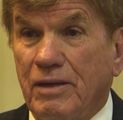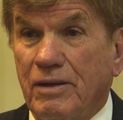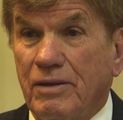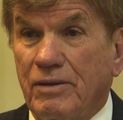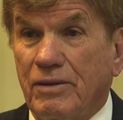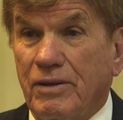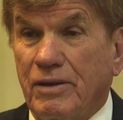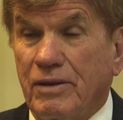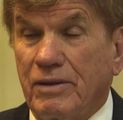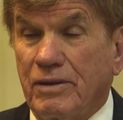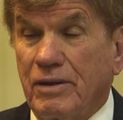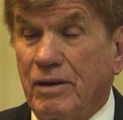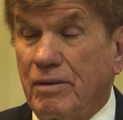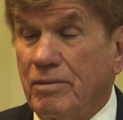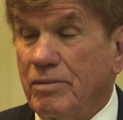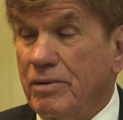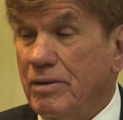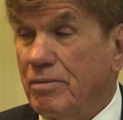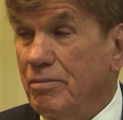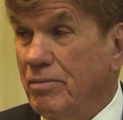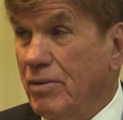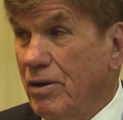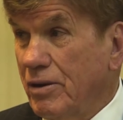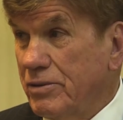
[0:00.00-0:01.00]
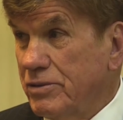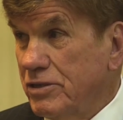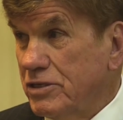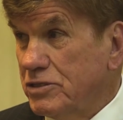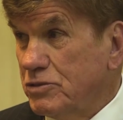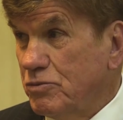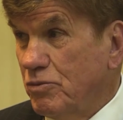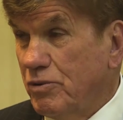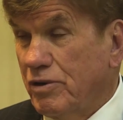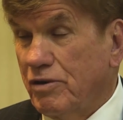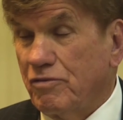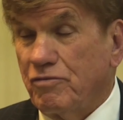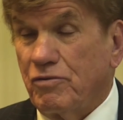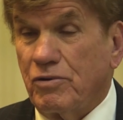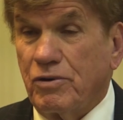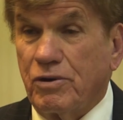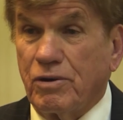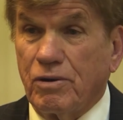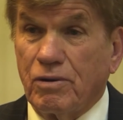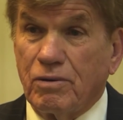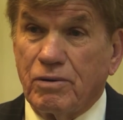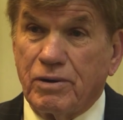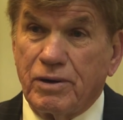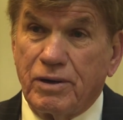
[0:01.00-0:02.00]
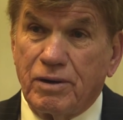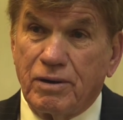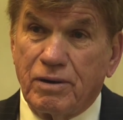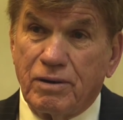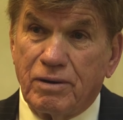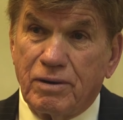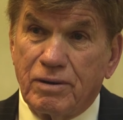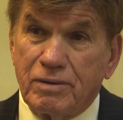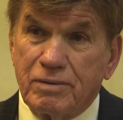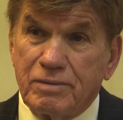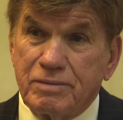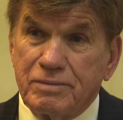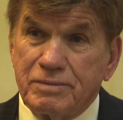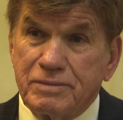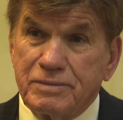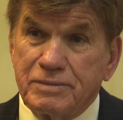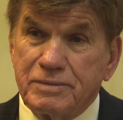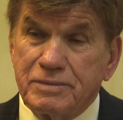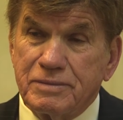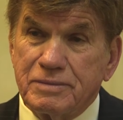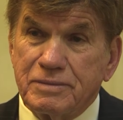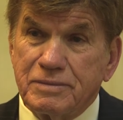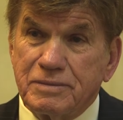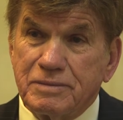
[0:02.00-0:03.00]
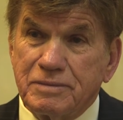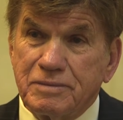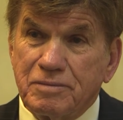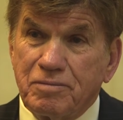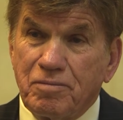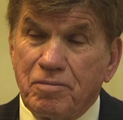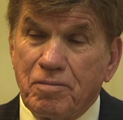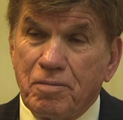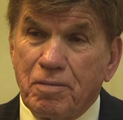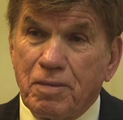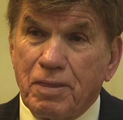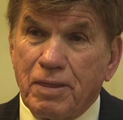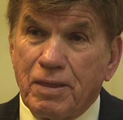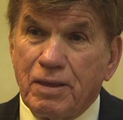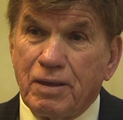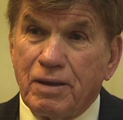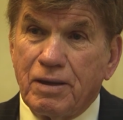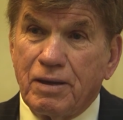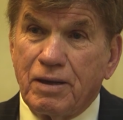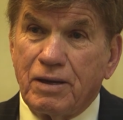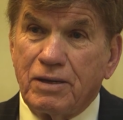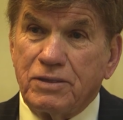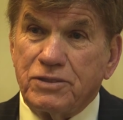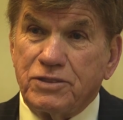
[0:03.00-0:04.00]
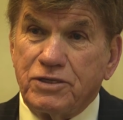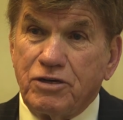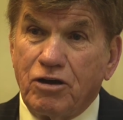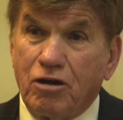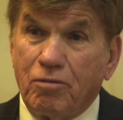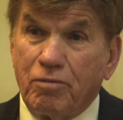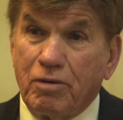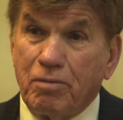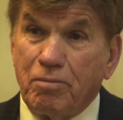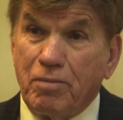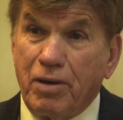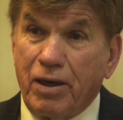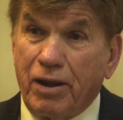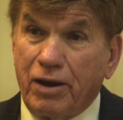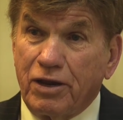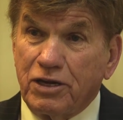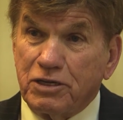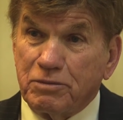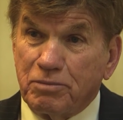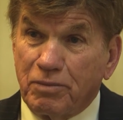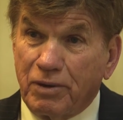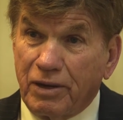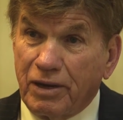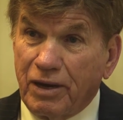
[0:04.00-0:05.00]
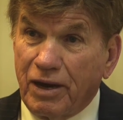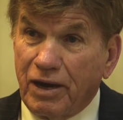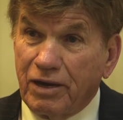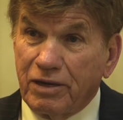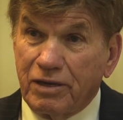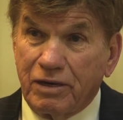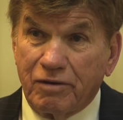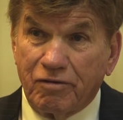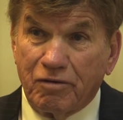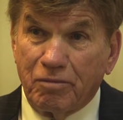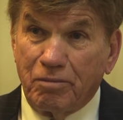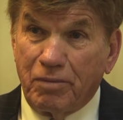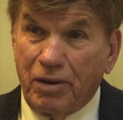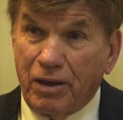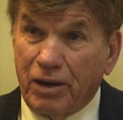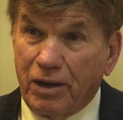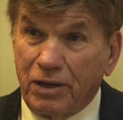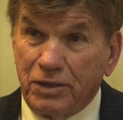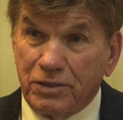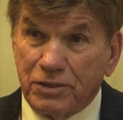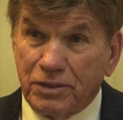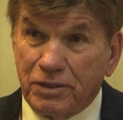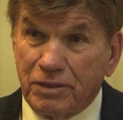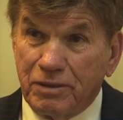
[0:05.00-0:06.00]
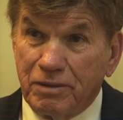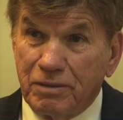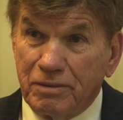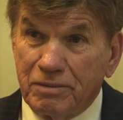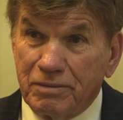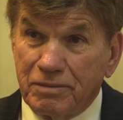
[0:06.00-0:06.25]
Then I married this wonderful girl here, and she helped me manage money. I could never manage it.